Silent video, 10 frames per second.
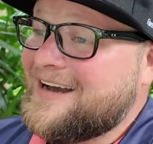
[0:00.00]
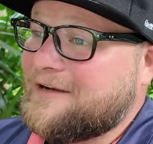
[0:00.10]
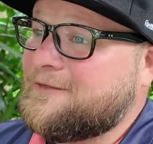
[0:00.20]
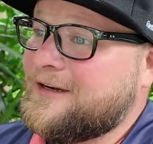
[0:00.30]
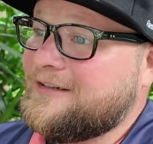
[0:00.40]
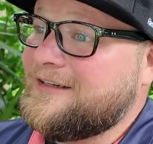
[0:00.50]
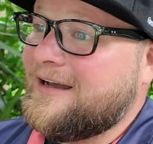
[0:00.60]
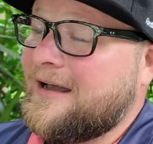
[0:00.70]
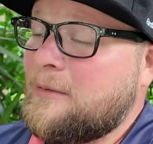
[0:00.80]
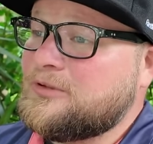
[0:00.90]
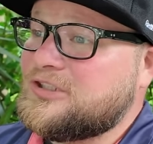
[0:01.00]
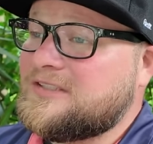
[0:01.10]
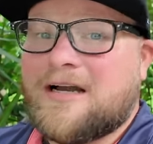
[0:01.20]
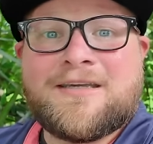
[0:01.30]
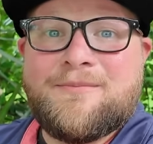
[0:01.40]
I figured uh, I would just
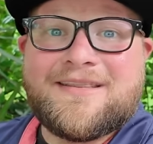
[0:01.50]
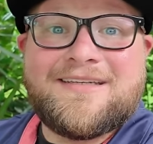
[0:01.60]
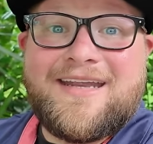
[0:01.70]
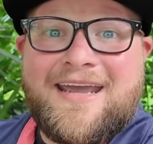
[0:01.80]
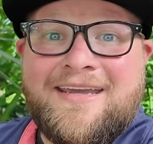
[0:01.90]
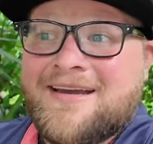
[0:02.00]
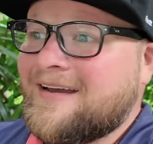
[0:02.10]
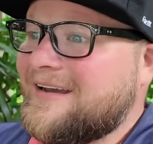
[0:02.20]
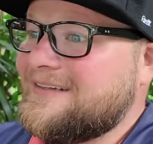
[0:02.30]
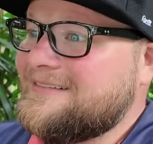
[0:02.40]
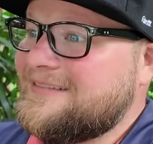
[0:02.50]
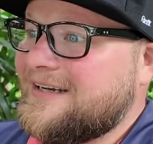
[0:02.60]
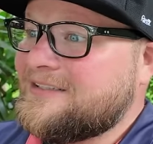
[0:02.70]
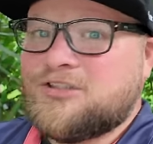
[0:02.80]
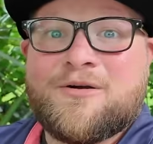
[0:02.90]
document the day and
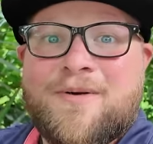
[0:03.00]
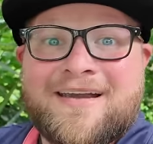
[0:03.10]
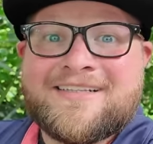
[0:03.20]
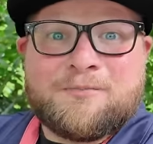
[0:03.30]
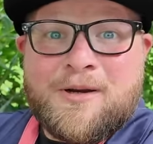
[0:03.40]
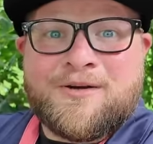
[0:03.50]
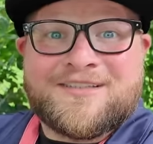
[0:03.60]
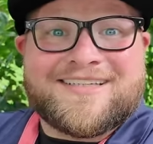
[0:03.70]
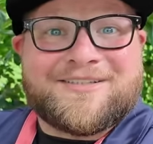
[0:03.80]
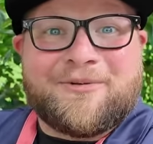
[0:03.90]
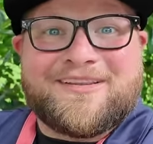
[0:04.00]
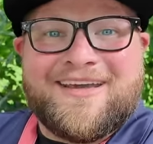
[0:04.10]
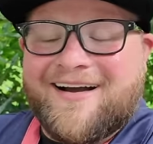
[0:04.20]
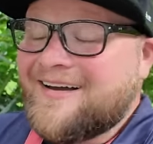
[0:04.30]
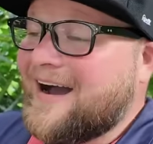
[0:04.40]
uh, share my experiences with you.